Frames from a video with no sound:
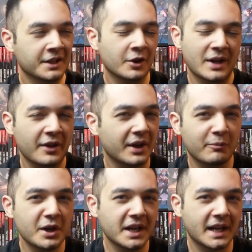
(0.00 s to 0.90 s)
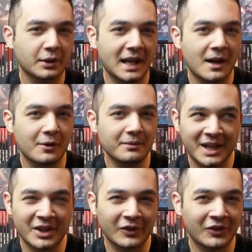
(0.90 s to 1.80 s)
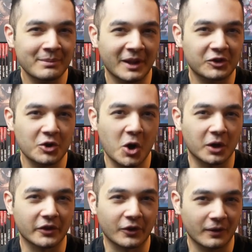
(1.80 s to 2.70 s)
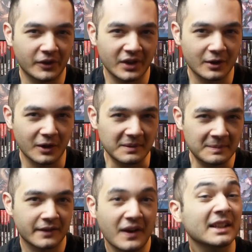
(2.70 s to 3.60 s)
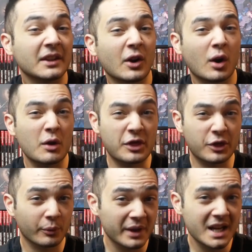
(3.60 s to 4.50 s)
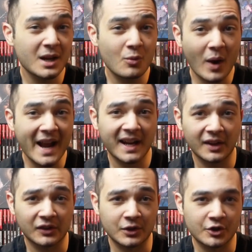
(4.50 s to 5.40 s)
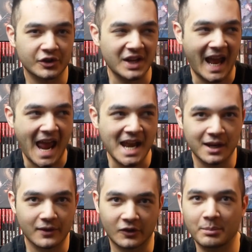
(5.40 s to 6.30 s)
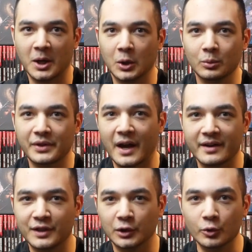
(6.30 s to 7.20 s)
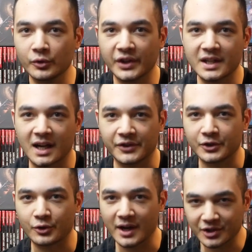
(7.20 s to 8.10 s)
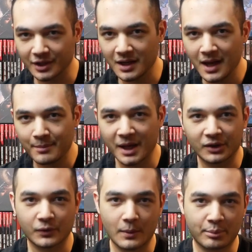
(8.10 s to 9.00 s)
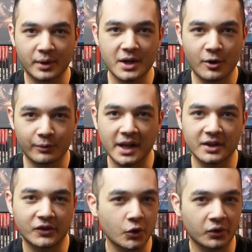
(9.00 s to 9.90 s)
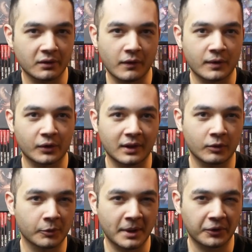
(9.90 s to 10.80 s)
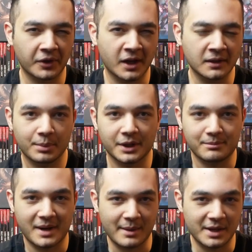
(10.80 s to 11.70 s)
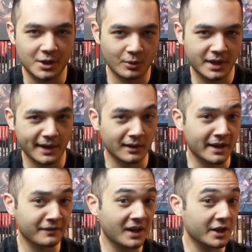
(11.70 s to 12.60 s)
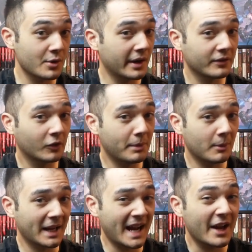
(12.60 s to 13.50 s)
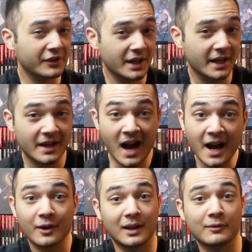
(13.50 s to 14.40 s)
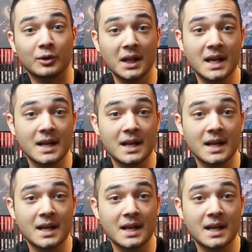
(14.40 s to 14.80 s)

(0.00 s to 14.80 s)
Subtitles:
You know, now that I'm reading it out loud, it doesn't seem that strong on the surface either. The fact that there are 3 ways to just end the spell without even losing concentration makes for a pretty horrendous use of a first level spell slot. But maybe you'd get a lot of value out of the spell by casting it at a higher level.